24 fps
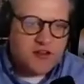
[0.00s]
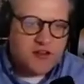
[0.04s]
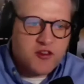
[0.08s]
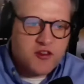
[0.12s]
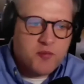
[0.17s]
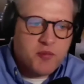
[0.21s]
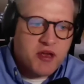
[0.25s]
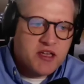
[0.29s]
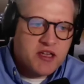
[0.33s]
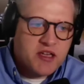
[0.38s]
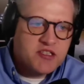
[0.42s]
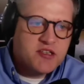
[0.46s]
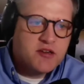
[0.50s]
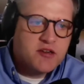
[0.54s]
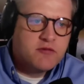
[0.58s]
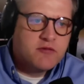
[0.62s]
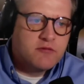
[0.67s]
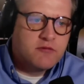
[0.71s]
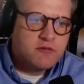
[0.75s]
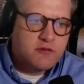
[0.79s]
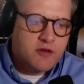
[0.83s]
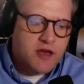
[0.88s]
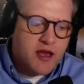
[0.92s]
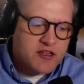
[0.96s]
the page.
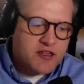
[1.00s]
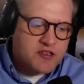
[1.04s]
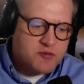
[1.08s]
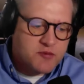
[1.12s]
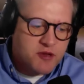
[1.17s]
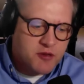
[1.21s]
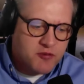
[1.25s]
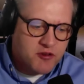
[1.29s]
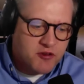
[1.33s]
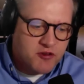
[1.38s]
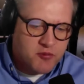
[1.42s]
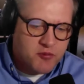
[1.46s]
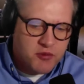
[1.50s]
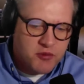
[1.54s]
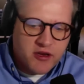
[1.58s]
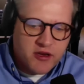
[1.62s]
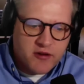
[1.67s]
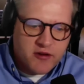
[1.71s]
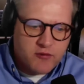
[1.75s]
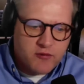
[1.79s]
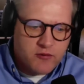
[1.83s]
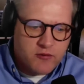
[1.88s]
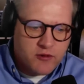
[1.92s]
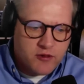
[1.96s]
Catch me up to speed
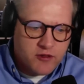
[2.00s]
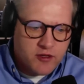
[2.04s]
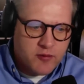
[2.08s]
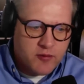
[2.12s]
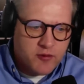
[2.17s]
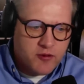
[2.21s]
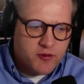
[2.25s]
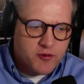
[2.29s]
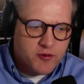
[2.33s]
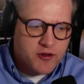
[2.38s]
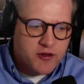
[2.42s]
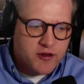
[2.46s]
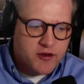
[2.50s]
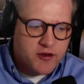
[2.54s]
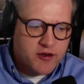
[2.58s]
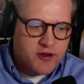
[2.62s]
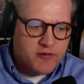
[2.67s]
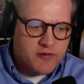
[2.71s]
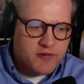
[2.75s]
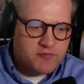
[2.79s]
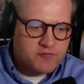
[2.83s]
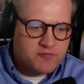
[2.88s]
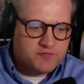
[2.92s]
here. What number are we looking at?